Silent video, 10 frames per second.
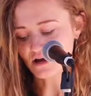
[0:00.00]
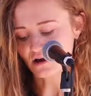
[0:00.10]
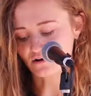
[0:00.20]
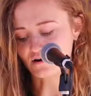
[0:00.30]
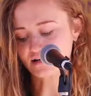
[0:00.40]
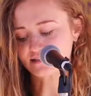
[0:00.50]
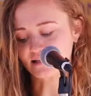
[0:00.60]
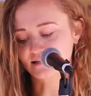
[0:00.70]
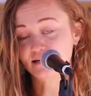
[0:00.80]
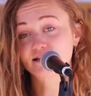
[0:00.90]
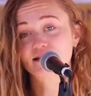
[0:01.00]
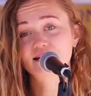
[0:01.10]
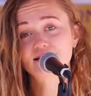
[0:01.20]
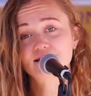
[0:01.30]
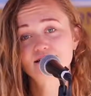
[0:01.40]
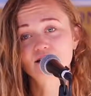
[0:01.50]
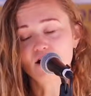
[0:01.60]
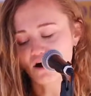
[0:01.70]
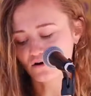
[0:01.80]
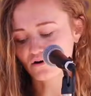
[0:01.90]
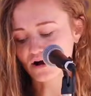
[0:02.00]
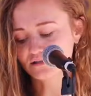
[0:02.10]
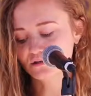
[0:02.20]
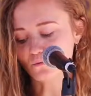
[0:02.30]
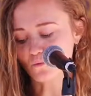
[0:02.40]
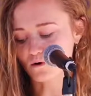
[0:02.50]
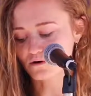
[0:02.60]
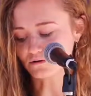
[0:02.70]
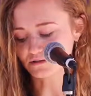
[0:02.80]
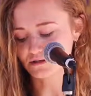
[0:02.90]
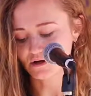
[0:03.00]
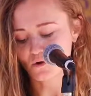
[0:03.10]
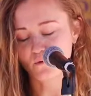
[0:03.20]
across ethnicities, across the world.